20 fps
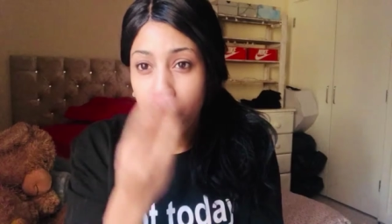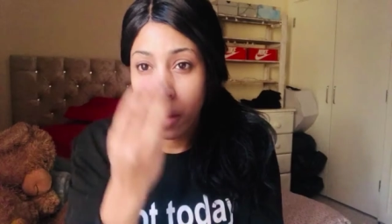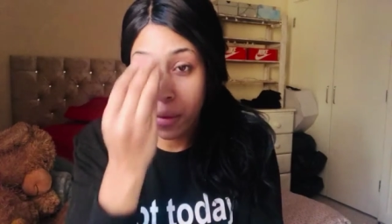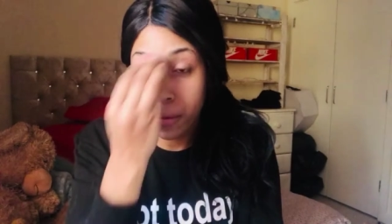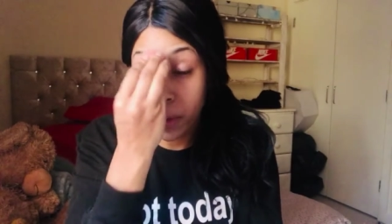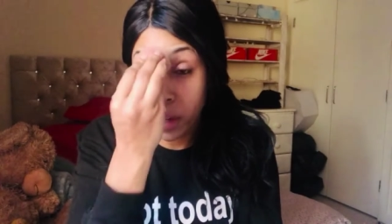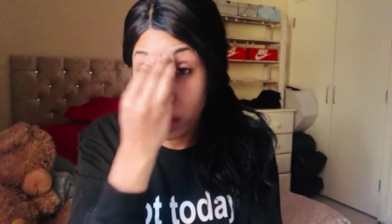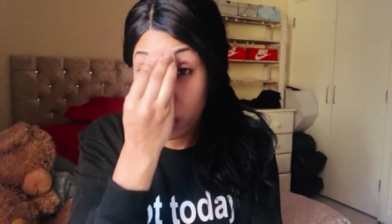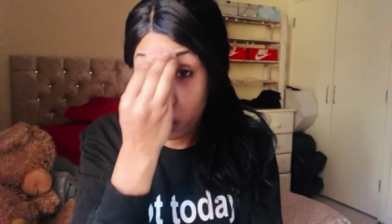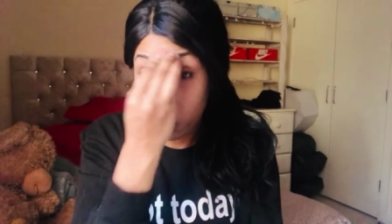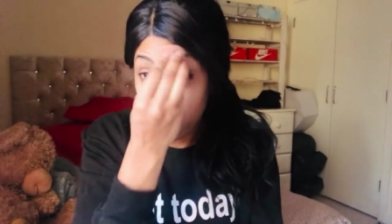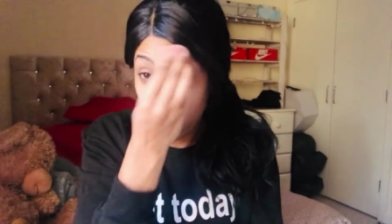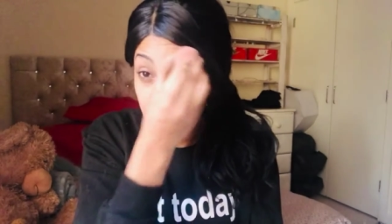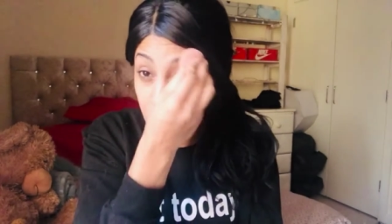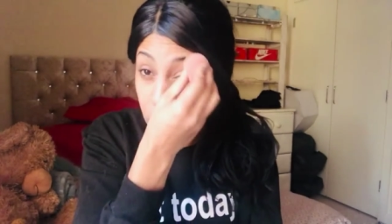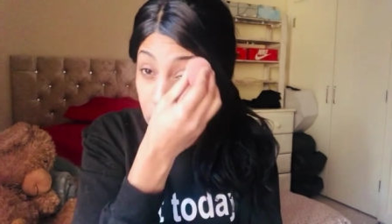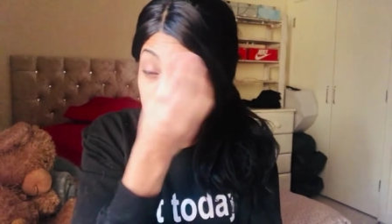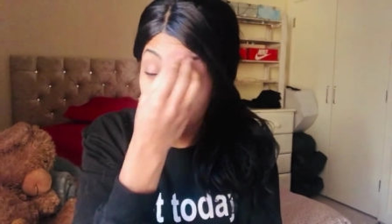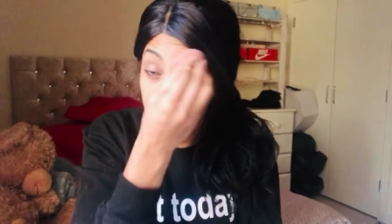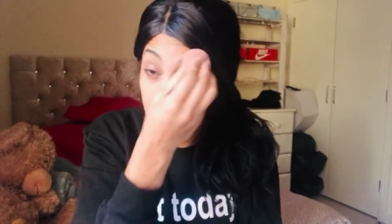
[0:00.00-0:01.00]
face
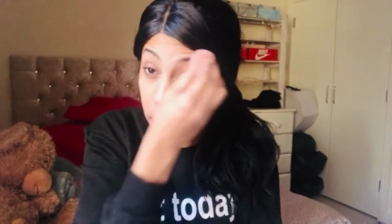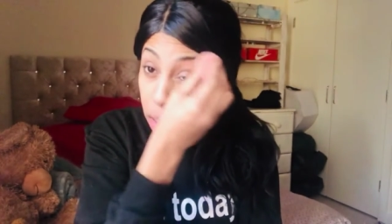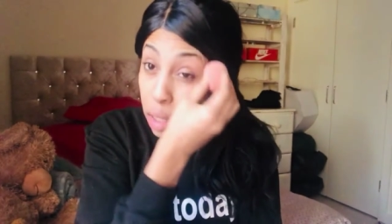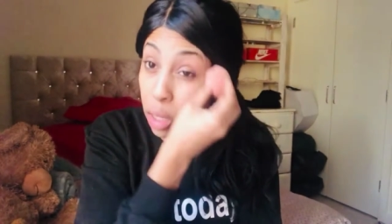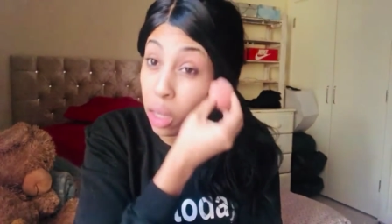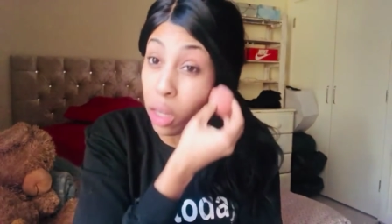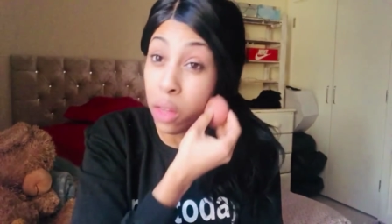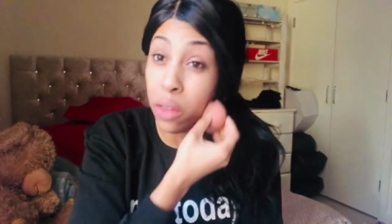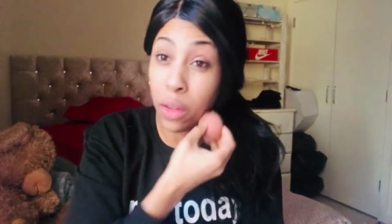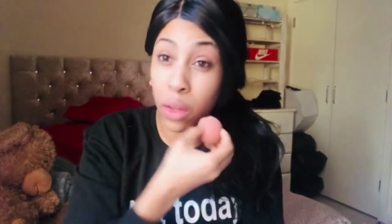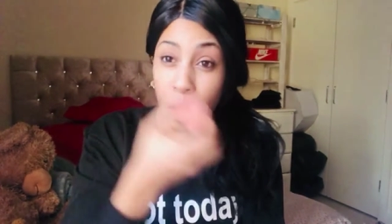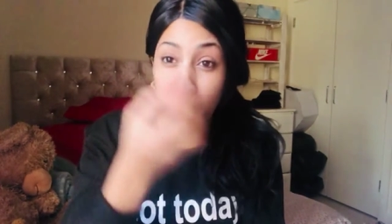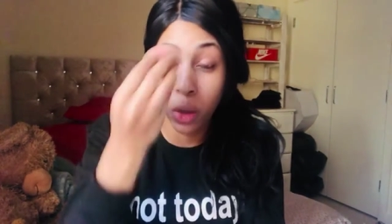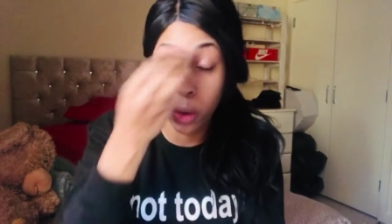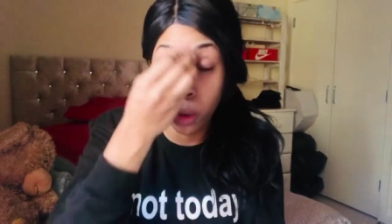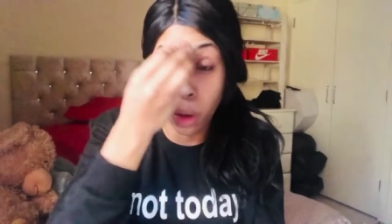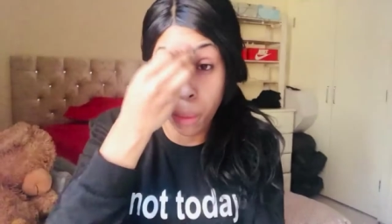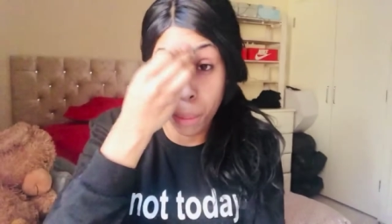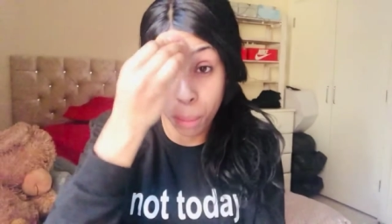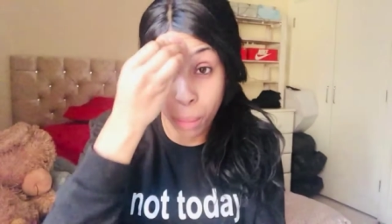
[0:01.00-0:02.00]
wash and the
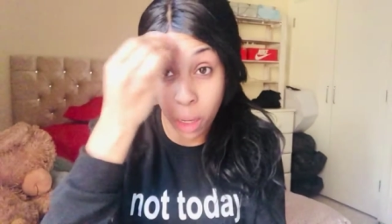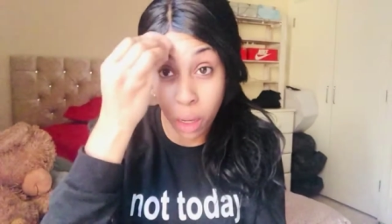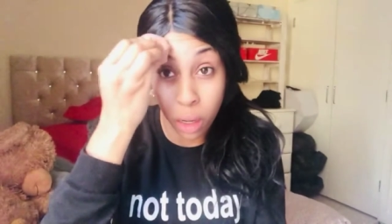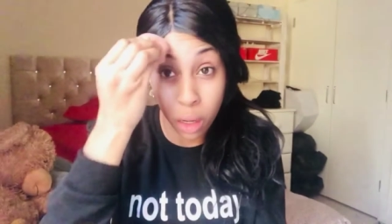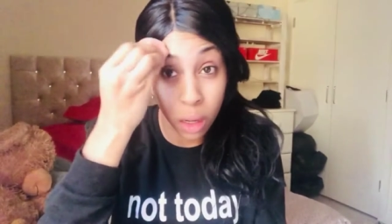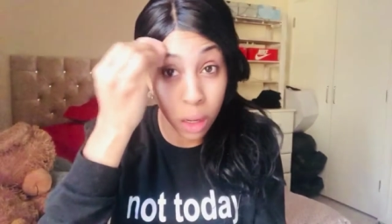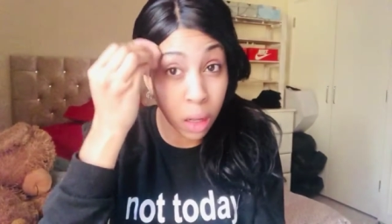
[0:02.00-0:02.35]
cucumber